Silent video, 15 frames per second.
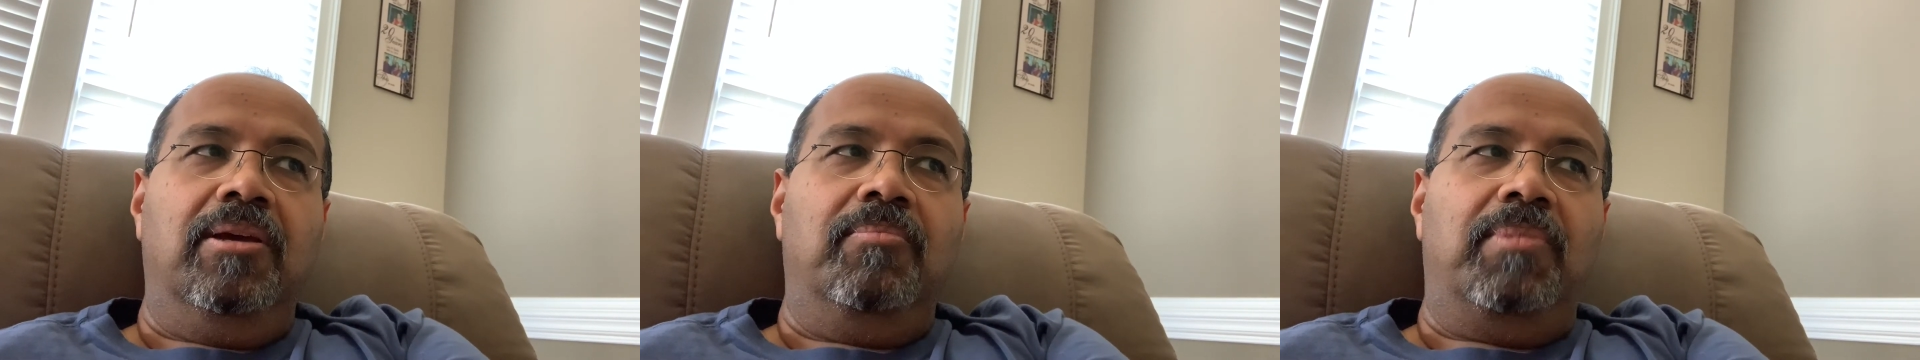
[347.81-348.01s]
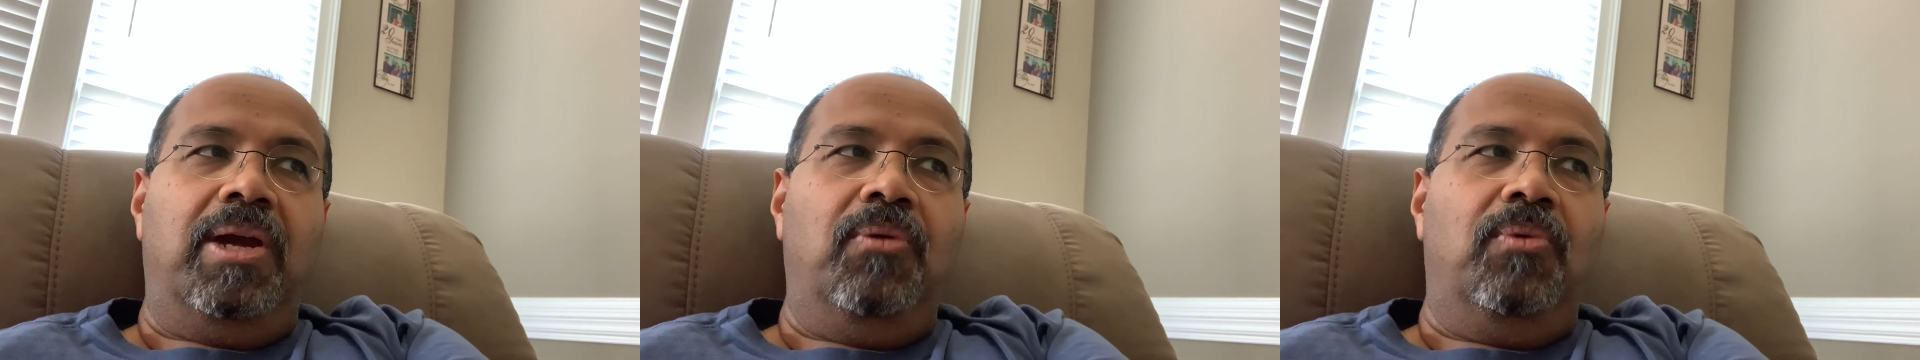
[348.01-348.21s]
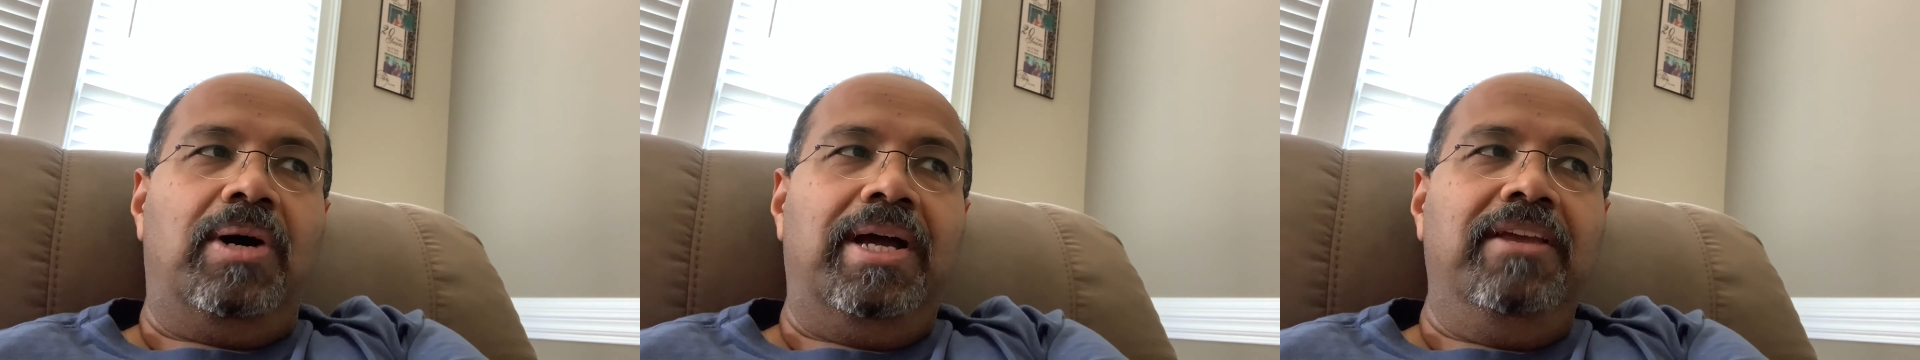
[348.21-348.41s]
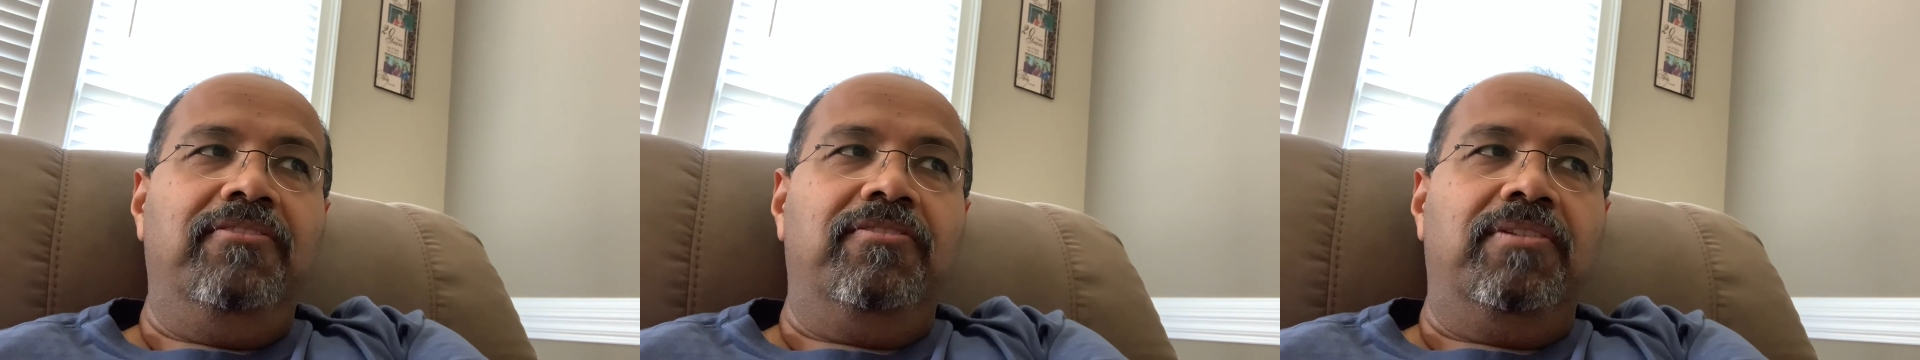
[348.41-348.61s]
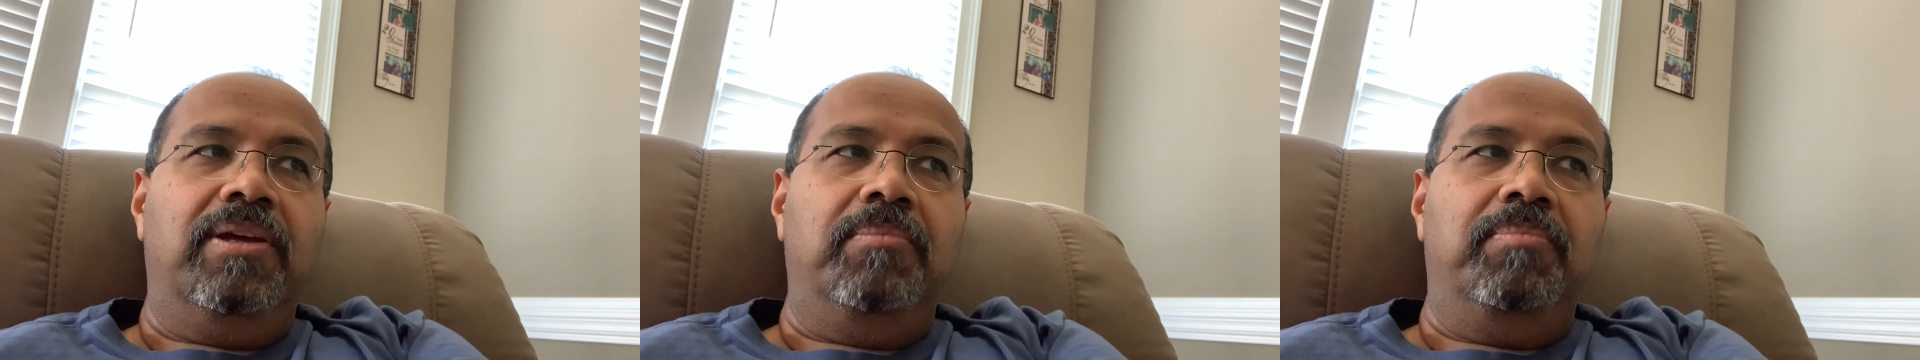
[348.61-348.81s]
My
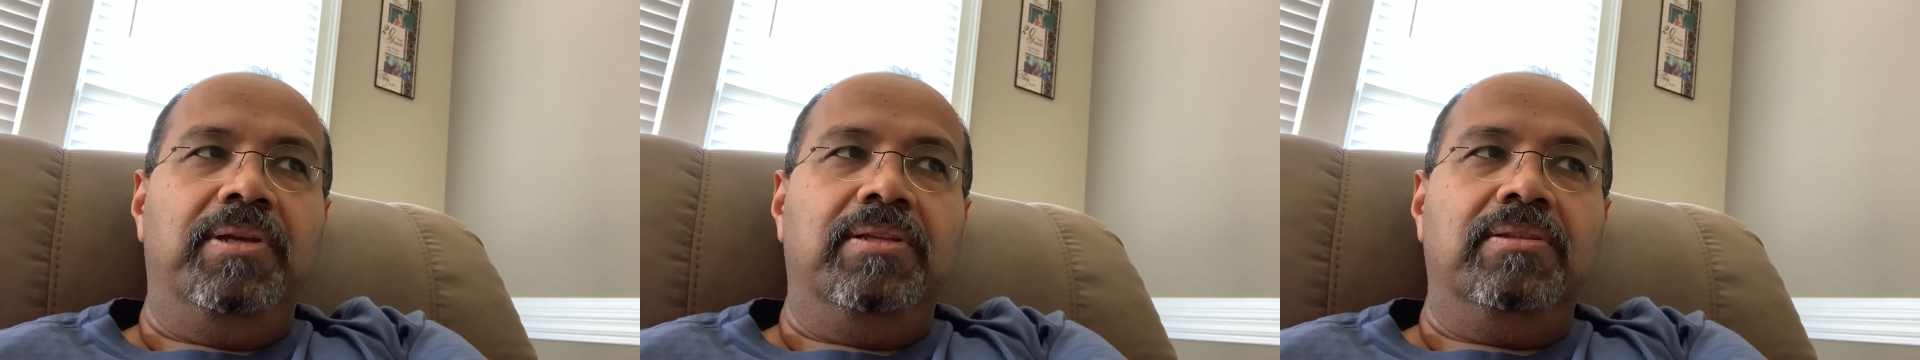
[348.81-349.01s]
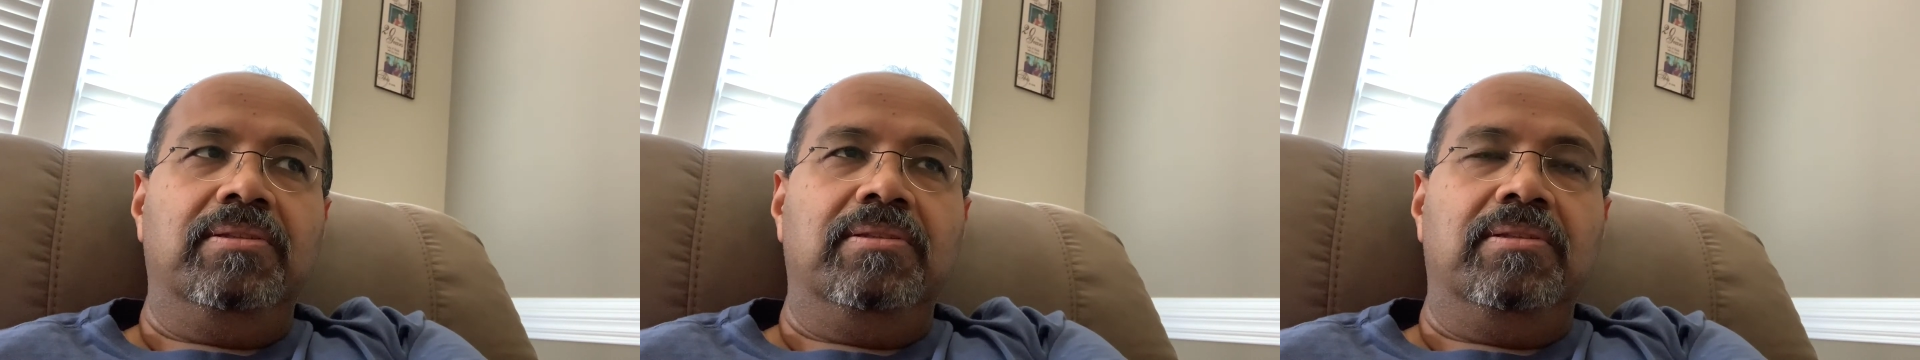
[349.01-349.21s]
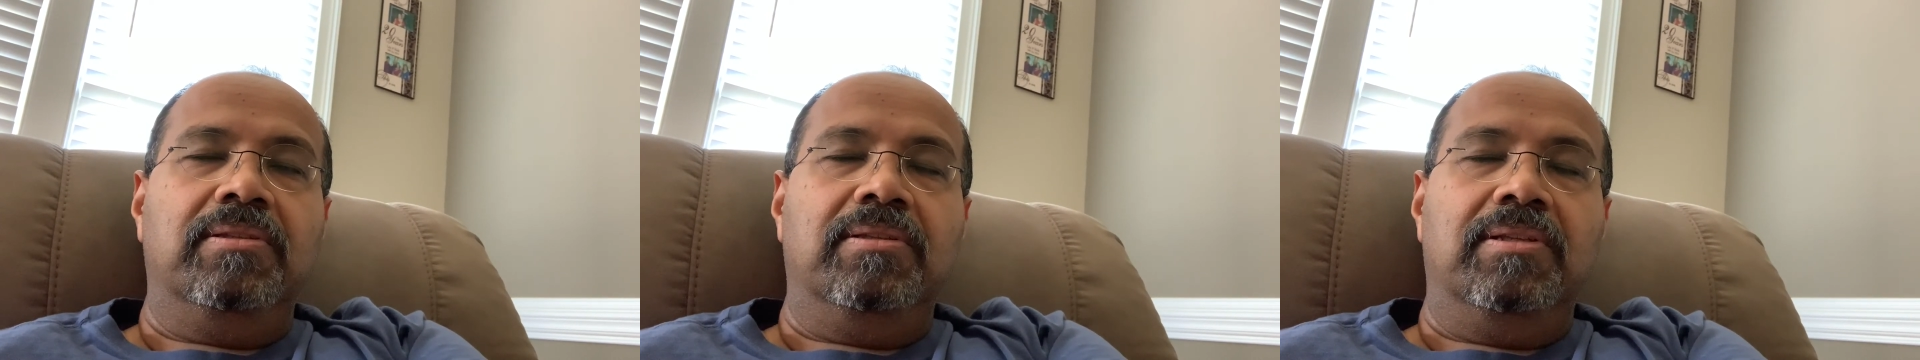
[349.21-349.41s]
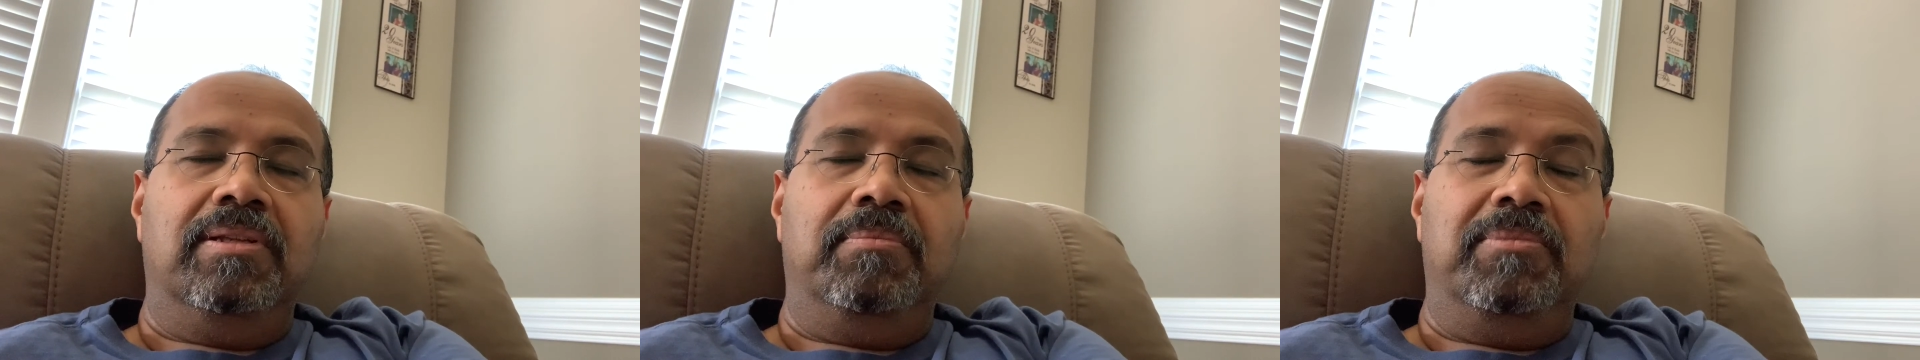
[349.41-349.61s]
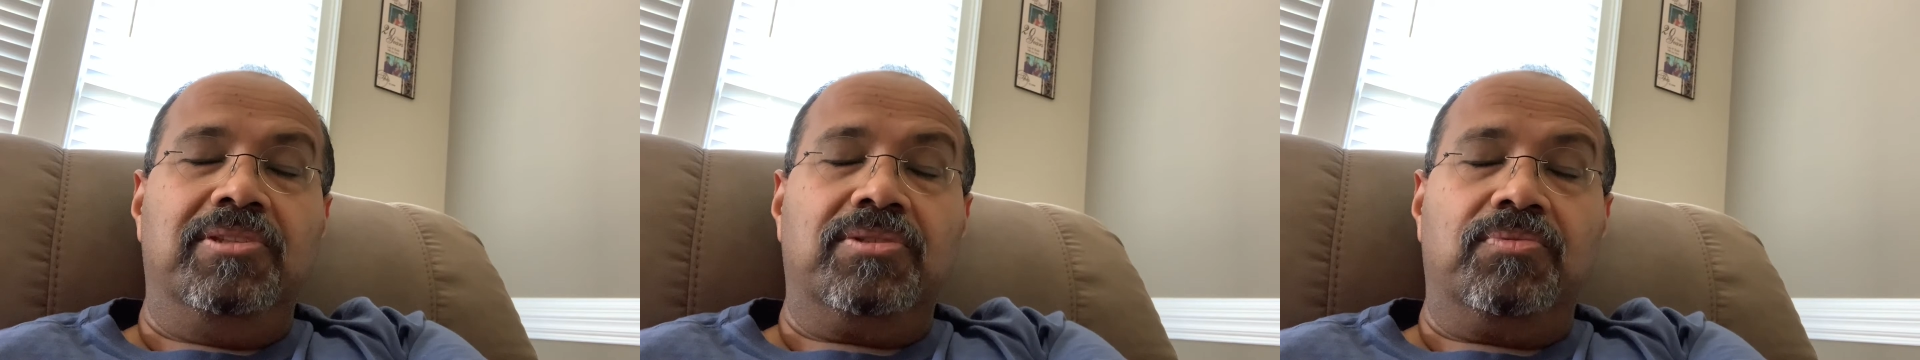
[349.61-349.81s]
wife had been,
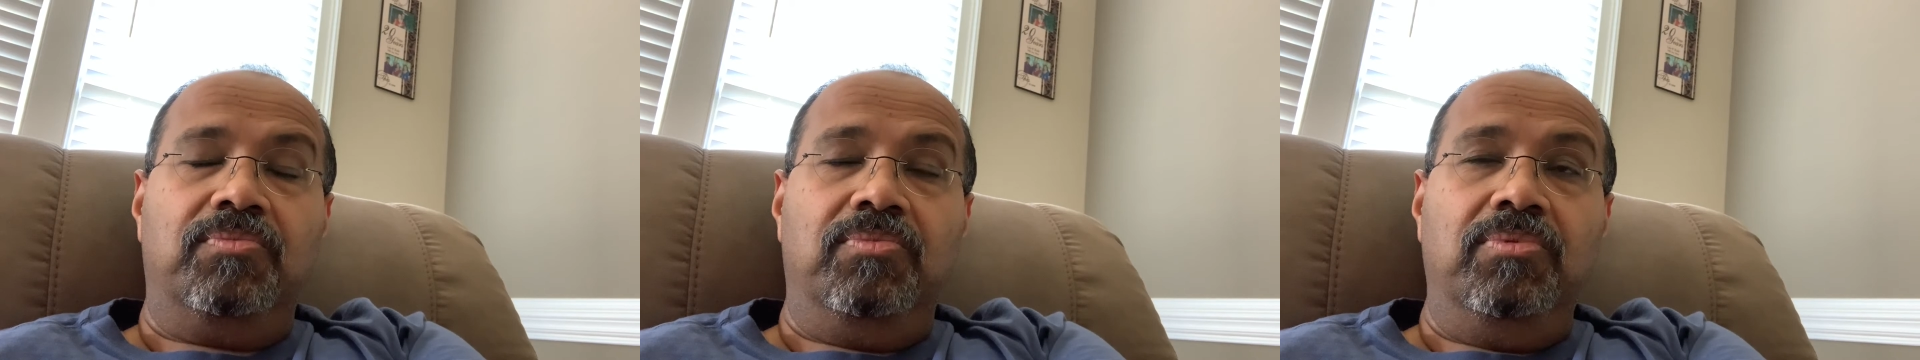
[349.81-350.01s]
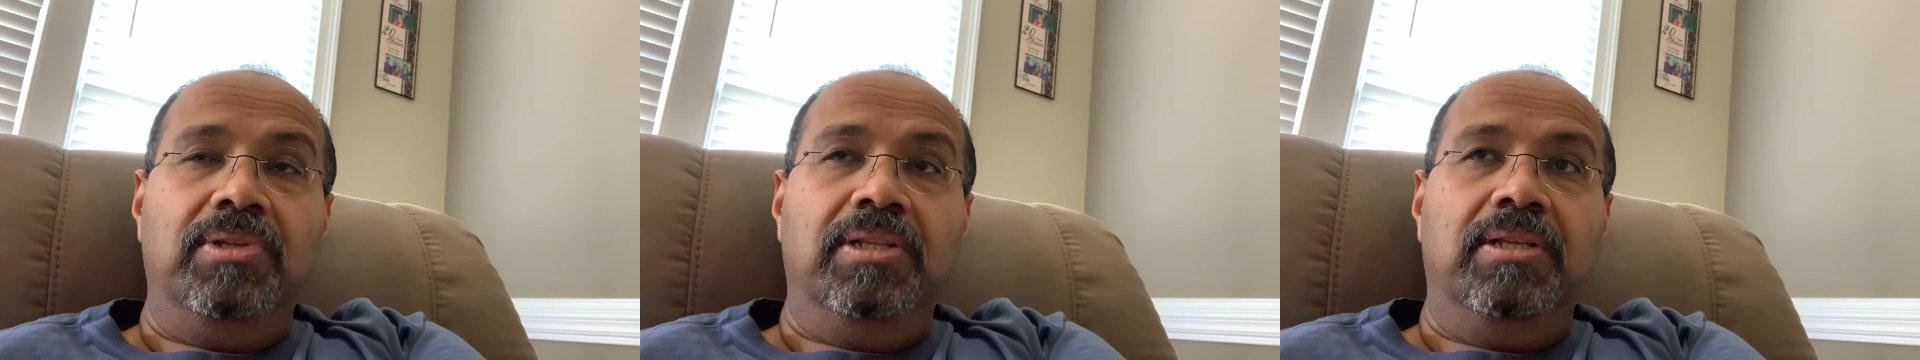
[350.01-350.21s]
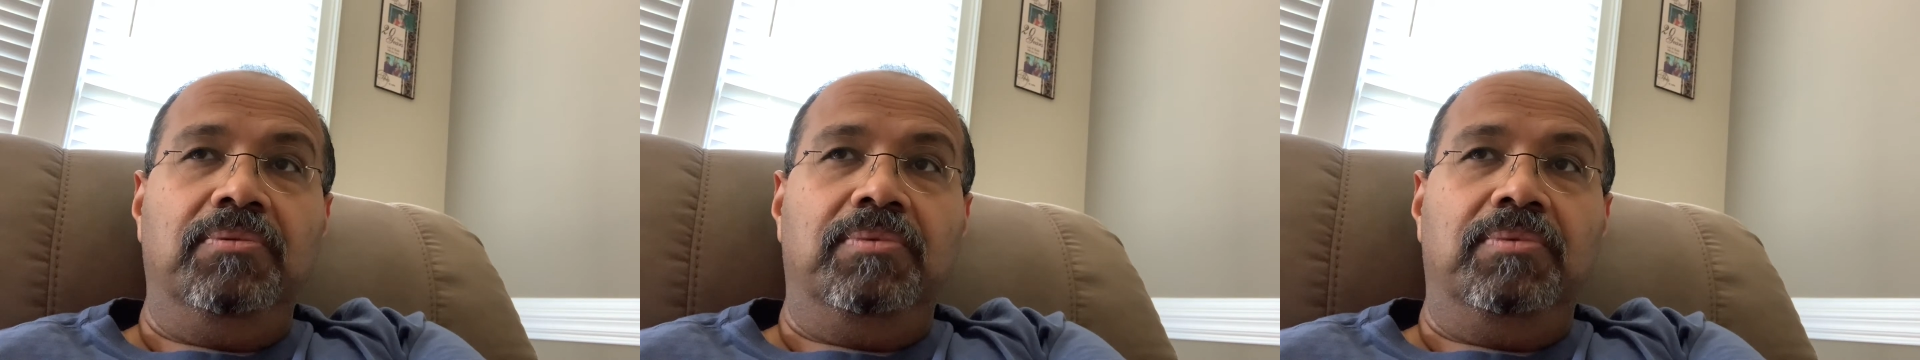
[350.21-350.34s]
it's really,